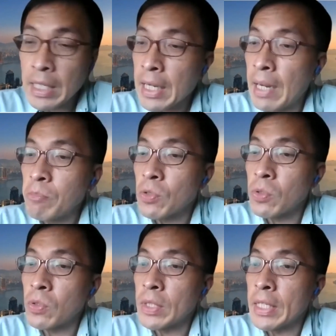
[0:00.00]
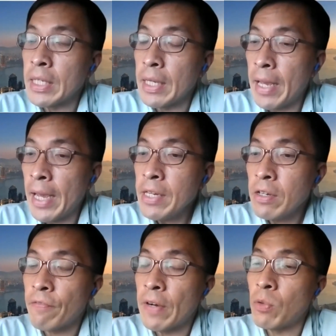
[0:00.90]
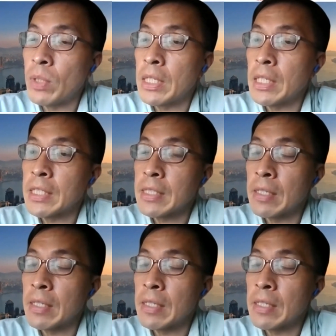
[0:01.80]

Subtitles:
come to the end of our